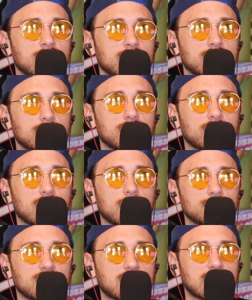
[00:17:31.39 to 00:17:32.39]
I'm
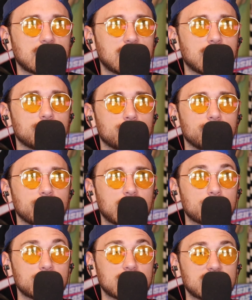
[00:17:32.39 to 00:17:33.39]
looking at
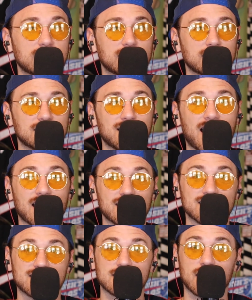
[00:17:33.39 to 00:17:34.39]
maybe
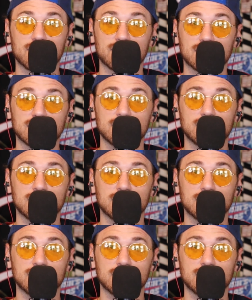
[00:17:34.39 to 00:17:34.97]
9-7,